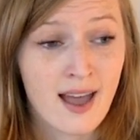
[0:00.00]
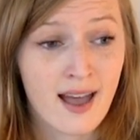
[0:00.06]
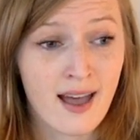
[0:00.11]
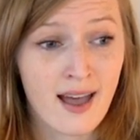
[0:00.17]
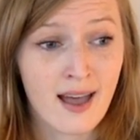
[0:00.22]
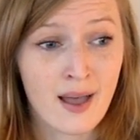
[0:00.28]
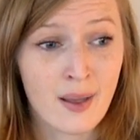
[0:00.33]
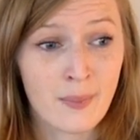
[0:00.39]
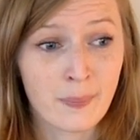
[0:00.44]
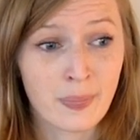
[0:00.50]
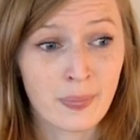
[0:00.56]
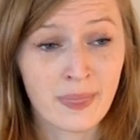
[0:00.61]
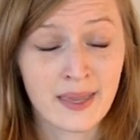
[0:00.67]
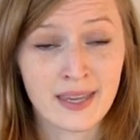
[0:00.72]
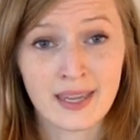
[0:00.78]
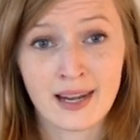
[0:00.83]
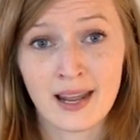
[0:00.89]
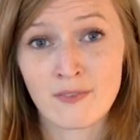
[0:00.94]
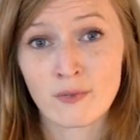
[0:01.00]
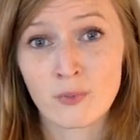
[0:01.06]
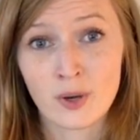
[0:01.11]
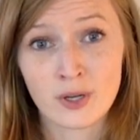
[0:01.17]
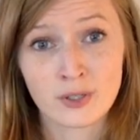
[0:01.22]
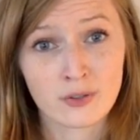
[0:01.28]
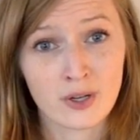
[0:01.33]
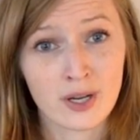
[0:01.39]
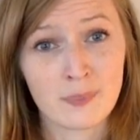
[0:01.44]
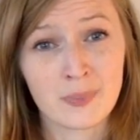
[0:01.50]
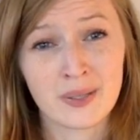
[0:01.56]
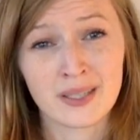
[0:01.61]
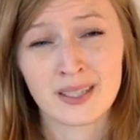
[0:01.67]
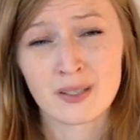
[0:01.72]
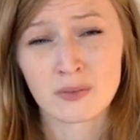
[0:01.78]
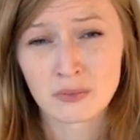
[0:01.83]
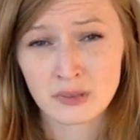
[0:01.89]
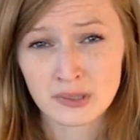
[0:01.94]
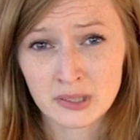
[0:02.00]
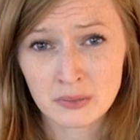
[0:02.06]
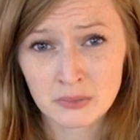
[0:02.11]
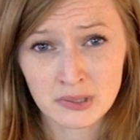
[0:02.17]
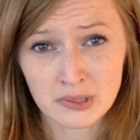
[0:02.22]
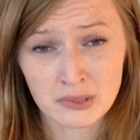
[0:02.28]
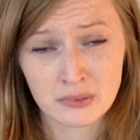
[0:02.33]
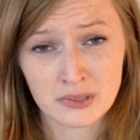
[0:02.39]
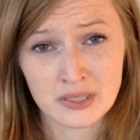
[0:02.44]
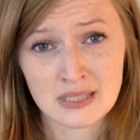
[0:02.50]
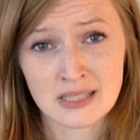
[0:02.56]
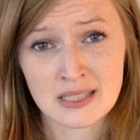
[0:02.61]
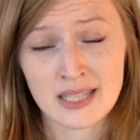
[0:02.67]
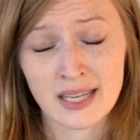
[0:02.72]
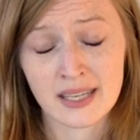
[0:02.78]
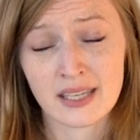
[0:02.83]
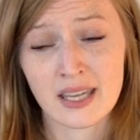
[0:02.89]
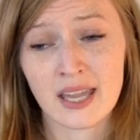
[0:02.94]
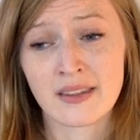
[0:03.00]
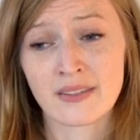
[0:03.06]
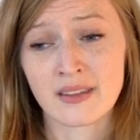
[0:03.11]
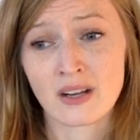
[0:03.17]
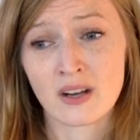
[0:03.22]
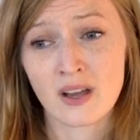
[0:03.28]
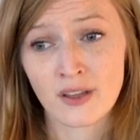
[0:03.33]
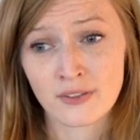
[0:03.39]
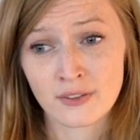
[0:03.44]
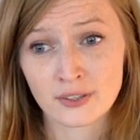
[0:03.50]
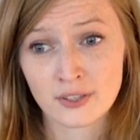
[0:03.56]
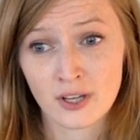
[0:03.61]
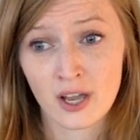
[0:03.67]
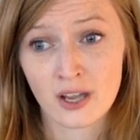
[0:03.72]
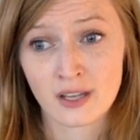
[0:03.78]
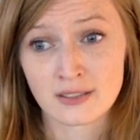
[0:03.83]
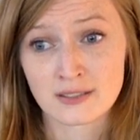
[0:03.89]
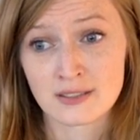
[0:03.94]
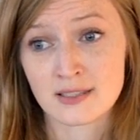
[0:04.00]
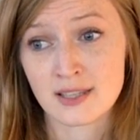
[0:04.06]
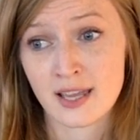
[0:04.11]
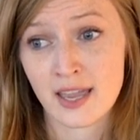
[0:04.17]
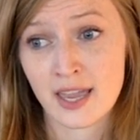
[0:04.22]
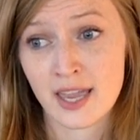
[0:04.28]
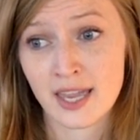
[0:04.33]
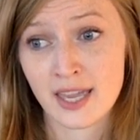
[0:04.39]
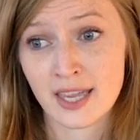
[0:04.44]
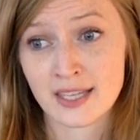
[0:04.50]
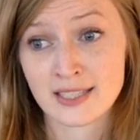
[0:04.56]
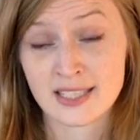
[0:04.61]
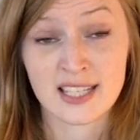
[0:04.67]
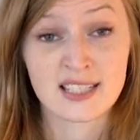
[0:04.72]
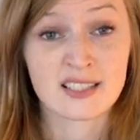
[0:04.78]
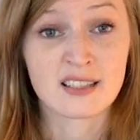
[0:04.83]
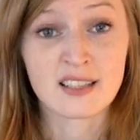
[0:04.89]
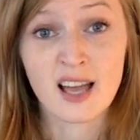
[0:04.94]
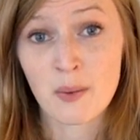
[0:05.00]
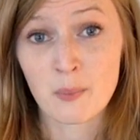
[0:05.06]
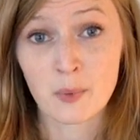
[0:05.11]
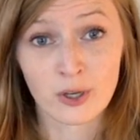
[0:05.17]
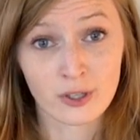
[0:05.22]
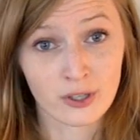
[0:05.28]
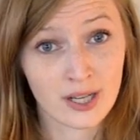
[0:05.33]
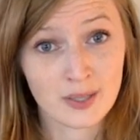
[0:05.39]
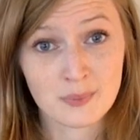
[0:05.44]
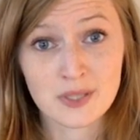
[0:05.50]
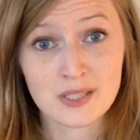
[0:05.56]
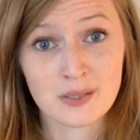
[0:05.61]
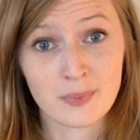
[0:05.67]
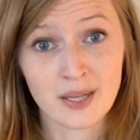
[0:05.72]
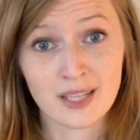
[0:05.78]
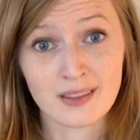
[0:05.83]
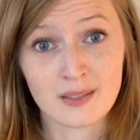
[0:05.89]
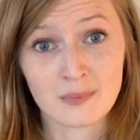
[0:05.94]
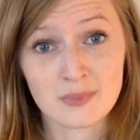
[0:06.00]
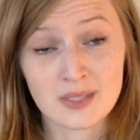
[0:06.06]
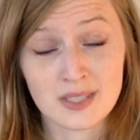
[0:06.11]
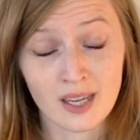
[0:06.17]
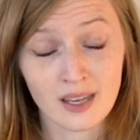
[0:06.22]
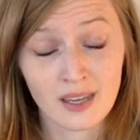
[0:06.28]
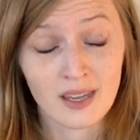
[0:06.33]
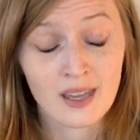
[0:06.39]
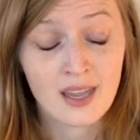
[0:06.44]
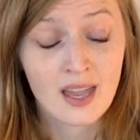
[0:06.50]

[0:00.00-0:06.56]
um, they could have one grape and get really, really, really sick, and then other dogs, they it takes a lot more grapes to make them sick.